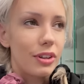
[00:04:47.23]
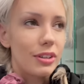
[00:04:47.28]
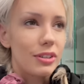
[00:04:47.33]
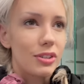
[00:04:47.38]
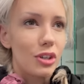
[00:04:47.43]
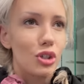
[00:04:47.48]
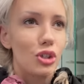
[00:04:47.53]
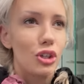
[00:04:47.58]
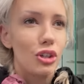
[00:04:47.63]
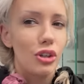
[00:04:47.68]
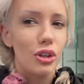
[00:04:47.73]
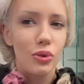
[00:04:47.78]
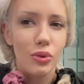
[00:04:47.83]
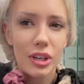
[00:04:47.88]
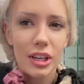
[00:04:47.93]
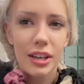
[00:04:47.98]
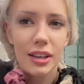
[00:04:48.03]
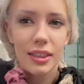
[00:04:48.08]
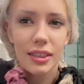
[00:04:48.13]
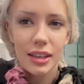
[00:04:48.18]
such a
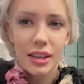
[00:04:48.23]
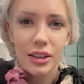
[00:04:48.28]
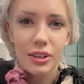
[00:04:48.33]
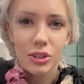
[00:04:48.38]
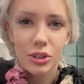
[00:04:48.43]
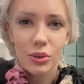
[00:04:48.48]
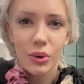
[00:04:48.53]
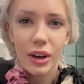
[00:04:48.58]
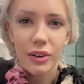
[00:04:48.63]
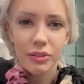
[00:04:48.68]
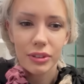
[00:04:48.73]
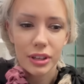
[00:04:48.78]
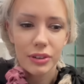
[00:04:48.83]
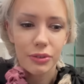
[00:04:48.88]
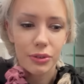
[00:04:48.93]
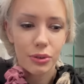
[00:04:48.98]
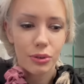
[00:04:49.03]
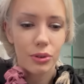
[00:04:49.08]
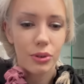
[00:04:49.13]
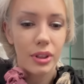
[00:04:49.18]
unique thing to have lived
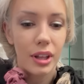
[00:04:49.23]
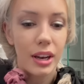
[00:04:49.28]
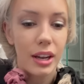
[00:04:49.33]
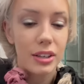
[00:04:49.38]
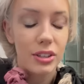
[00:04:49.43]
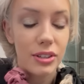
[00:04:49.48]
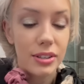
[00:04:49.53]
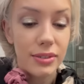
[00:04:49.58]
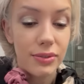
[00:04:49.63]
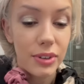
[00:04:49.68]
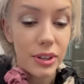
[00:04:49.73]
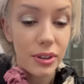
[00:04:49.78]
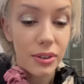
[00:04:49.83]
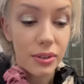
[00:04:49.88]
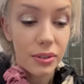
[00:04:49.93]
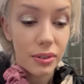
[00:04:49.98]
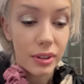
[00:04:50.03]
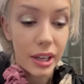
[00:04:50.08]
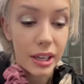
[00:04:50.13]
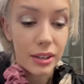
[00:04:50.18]
through that I just
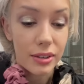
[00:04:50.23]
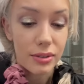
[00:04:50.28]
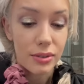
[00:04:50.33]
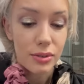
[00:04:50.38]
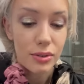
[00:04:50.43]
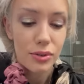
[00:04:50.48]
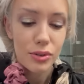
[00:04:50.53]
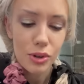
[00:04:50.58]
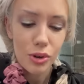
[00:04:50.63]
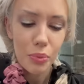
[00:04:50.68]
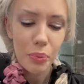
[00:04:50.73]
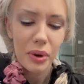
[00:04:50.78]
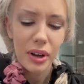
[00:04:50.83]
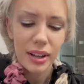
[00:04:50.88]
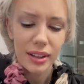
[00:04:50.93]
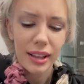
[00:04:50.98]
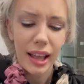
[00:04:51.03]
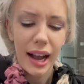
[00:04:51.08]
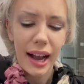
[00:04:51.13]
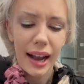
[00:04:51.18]
feel like super
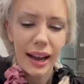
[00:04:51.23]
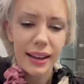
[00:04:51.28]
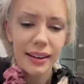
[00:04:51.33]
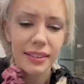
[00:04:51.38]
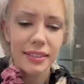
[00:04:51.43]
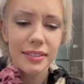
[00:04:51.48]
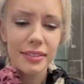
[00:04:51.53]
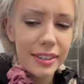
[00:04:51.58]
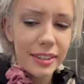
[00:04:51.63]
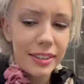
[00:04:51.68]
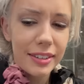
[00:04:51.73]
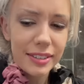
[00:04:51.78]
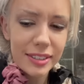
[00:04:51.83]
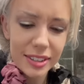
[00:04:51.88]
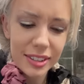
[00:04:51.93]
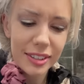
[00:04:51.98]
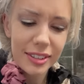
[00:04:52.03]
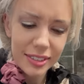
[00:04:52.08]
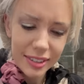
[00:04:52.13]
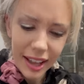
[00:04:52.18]
glad
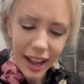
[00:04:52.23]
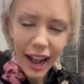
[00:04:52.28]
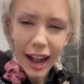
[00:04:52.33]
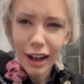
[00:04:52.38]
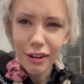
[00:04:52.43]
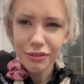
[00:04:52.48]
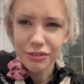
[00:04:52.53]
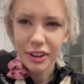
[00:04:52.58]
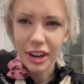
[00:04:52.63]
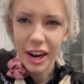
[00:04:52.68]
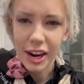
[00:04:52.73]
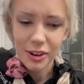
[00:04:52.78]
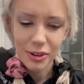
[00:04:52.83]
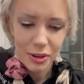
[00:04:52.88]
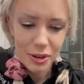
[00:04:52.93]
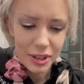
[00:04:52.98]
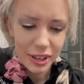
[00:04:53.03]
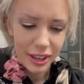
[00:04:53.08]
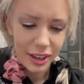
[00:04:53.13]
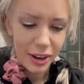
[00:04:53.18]
to have now,
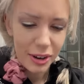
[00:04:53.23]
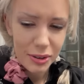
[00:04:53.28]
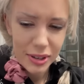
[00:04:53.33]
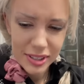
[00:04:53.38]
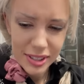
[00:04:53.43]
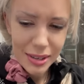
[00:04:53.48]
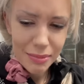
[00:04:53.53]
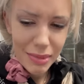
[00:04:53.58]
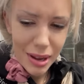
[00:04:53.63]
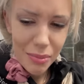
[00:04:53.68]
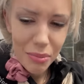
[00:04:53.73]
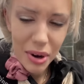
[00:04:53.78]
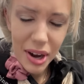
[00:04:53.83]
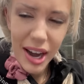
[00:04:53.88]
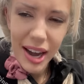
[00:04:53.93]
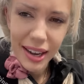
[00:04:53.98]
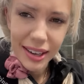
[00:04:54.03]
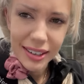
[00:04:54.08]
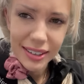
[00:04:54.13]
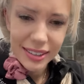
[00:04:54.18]
you know? It's in my
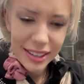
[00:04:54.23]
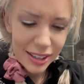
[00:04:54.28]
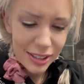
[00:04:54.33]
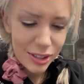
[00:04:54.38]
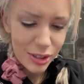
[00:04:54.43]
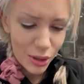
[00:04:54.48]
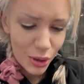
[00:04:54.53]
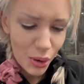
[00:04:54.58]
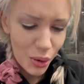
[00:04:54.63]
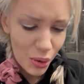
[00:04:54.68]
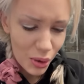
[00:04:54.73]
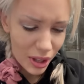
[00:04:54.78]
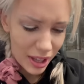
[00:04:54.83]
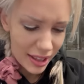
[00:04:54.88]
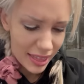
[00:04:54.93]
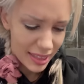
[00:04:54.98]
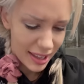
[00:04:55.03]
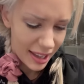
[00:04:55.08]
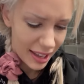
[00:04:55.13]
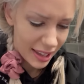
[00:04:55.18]
brain. That's cool, I
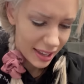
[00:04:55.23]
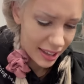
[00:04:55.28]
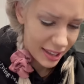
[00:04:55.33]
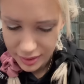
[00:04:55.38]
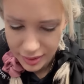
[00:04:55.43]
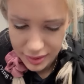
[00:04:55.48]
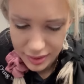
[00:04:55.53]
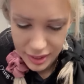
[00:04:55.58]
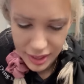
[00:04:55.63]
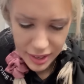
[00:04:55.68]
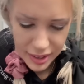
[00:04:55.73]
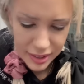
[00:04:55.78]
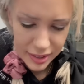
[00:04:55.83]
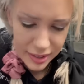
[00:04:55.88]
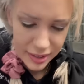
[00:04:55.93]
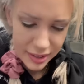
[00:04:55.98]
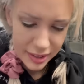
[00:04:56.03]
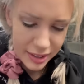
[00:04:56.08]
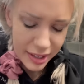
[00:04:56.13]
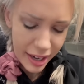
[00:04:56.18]
think.
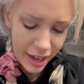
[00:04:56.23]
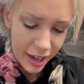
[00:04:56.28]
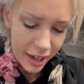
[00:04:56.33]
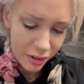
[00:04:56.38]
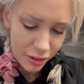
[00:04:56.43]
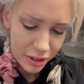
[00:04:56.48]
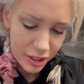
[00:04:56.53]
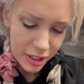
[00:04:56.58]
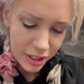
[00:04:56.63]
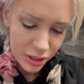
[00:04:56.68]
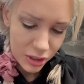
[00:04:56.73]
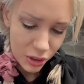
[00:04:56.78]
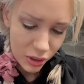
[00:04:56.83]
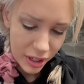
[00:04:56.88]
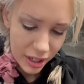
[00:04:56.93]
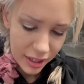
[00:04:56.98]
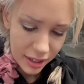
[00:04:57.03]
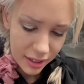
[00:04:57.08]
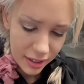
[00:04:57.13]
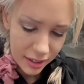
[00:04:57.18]
And yeah, I really enjoyed
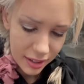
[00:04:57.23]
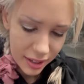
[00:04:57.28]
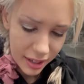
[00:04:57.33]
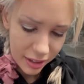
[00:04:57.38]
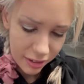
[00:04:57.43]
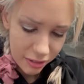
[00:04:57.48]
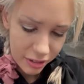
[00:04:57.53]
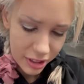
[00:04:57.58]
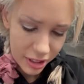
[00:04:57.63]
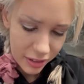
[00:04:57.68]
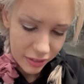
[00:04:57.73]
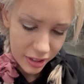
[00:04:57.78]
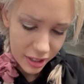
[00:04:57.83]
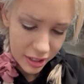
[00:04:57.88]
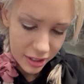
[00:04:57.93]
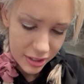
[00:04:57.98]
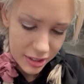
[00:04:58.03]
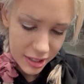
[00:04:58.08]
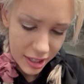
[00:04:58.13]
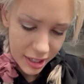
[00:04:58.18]
it. I had a really, really
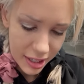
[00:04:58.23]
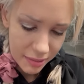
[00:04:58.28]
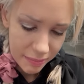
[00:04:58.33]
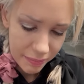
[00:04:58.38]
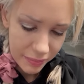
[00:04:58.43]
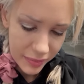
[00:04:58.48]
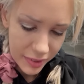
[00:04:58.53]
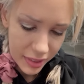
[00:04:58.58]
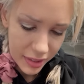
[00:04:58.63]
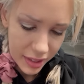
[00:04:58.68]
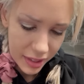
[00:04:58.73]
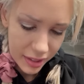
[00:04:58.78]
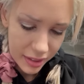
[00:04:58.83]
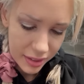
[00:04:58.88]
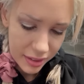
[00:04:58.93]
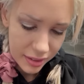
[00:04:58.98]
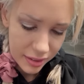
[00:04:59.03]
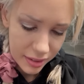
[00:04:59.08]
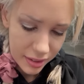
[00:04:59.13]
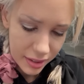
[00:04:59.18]
good time. And
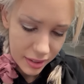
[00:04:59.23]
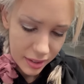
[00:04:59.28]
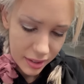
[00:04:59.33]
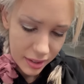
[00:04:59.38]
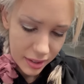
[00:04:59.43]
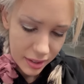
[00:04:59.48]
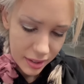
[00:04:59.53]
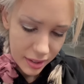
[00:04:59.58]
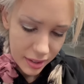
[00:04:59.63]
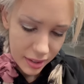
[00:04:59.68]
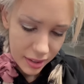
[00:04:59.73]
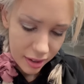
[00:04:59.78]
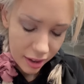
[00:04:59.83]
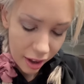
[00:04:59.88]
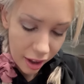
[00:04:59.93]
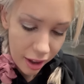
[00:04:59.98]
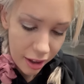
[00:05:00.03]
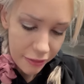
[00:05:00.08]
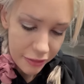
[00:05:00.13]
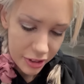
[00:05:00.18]
then
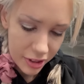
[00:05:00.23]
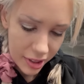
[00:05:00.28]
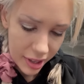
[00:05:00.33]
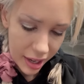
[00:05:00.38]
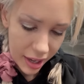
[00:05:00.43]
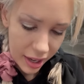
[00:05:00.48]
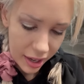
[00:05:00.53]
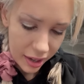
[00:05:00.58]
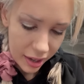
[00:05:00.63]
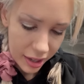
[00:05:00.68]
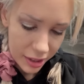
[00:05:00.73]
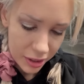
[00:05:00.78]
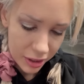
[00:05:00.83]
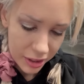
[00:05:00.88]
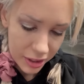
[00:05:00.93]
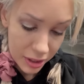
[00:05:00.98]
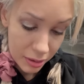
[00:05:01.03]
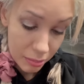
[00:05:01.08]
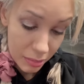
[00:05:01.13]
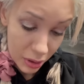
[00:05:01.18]
After that, I
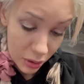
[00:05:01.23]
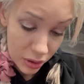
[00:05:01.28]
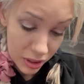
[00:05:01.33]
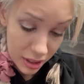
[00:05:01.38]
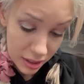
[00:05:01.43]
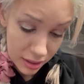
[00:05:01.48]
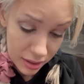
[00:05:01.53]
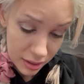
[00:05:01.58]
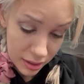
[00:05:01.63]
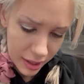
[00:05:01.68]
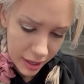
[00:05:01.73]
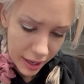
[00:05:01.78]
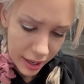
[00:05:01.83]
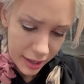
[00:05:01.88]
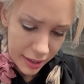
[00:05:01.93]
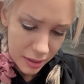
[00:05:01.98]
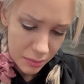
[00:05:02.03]
got pneumonia. I had